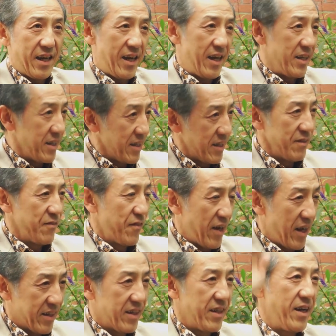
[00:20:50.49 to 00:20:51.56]
and
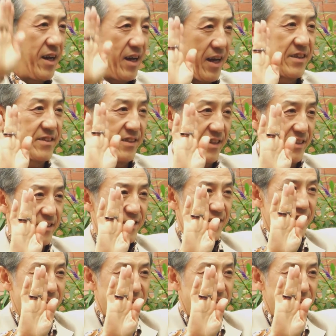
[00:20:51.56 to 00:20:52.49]
flat accent.